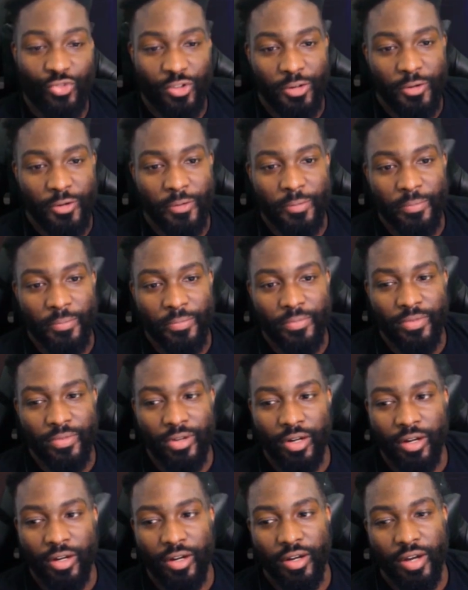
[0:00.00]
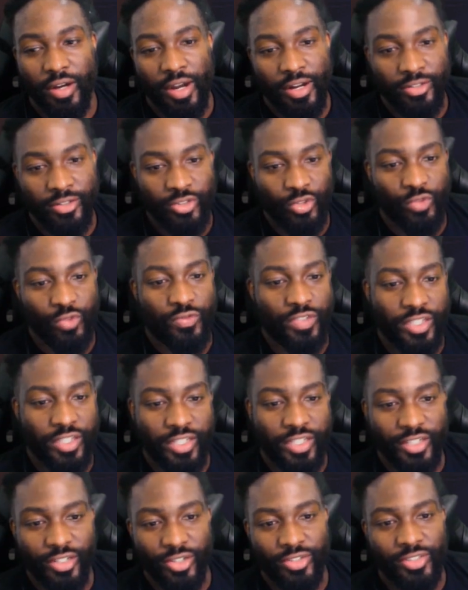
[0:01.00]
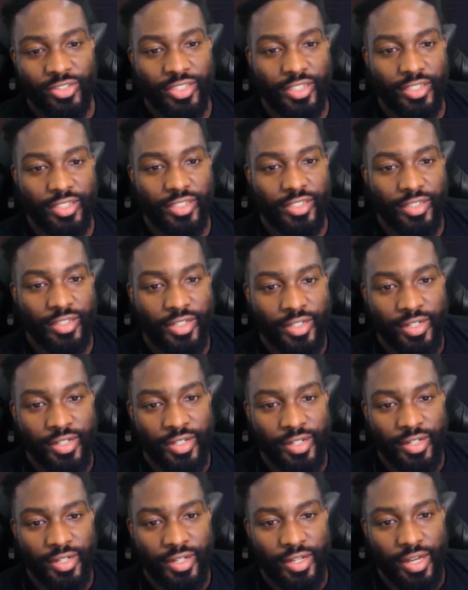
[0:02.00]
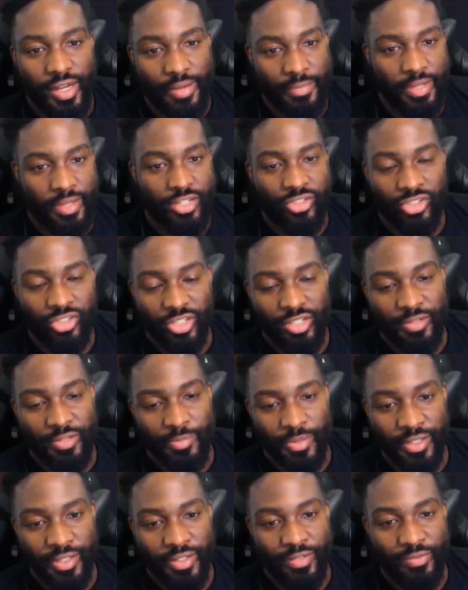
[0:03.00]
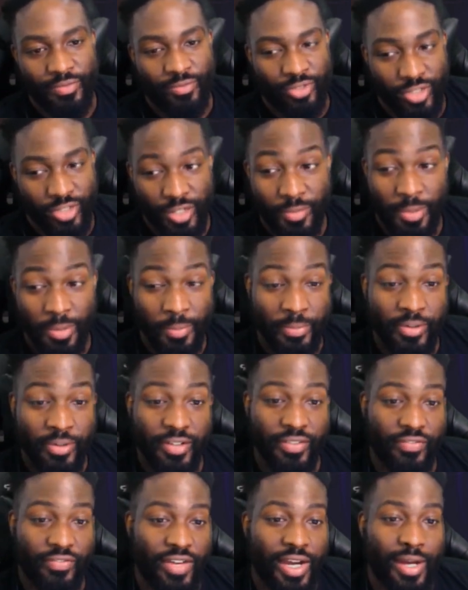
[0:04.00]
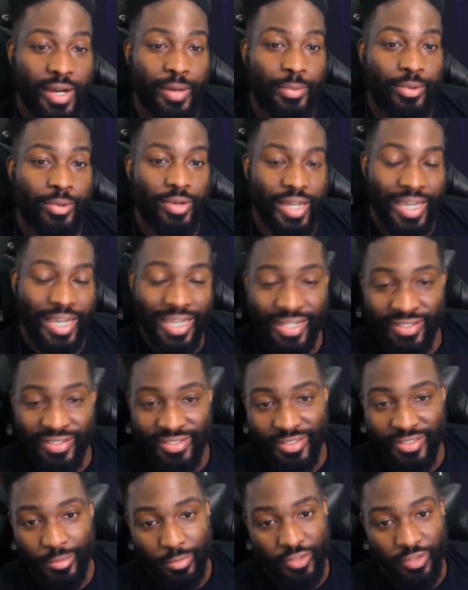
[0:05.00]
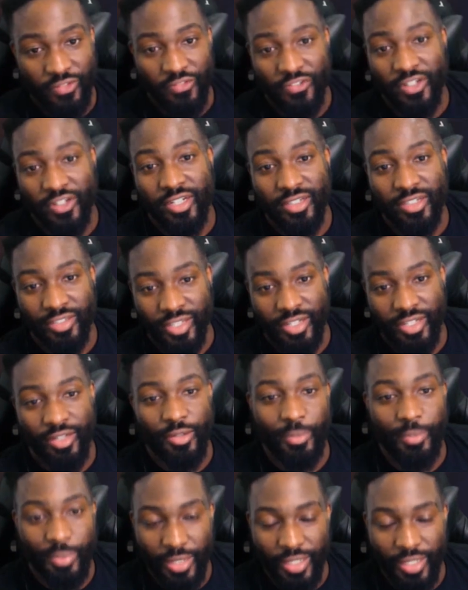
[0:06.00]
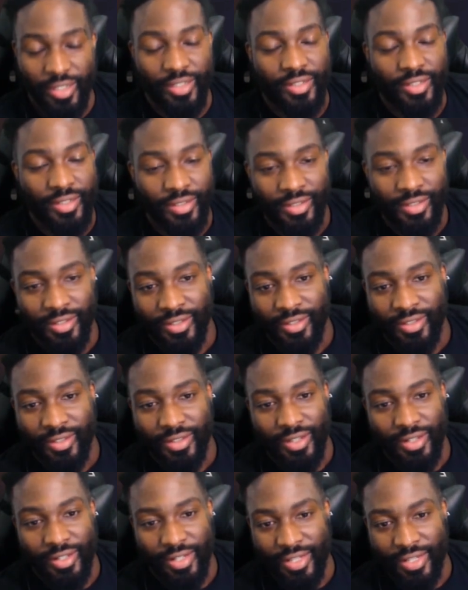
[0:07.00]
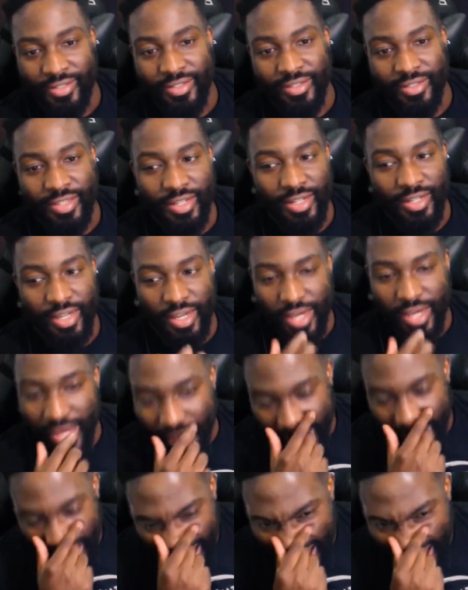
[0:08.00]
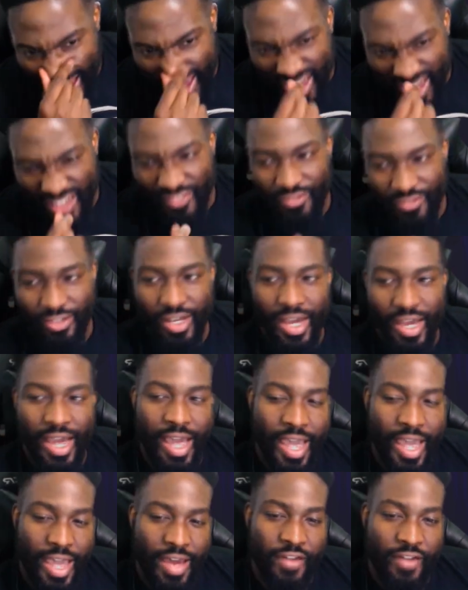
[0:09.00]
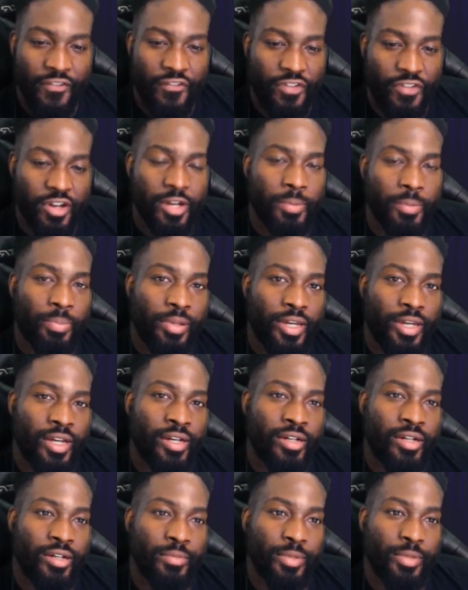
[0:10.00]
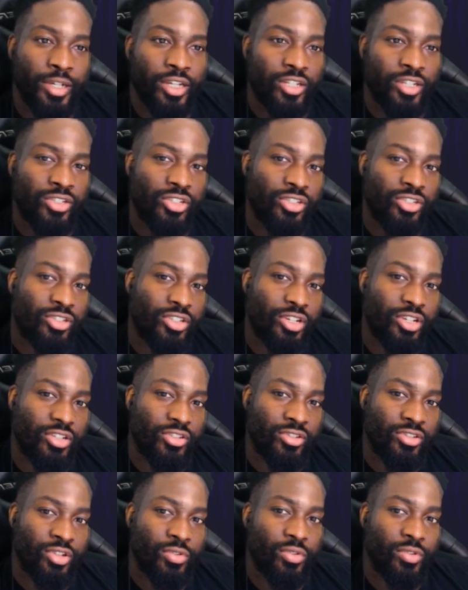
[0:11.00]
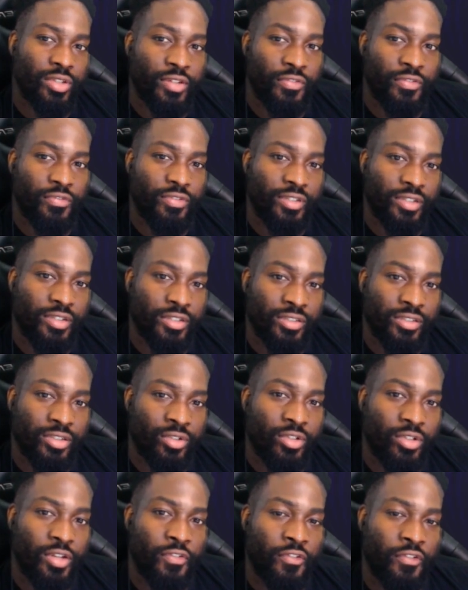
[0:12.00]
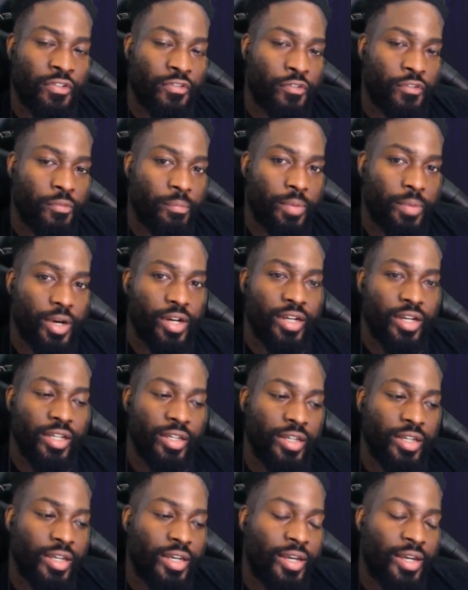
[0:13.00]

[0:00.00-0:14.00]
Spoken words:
from our 2 videos here, I mean, she'll be pretty viable, and she'll be fun as hell to play. Like, that's the thing. Like I have fun playing her because she's so different from Birdie,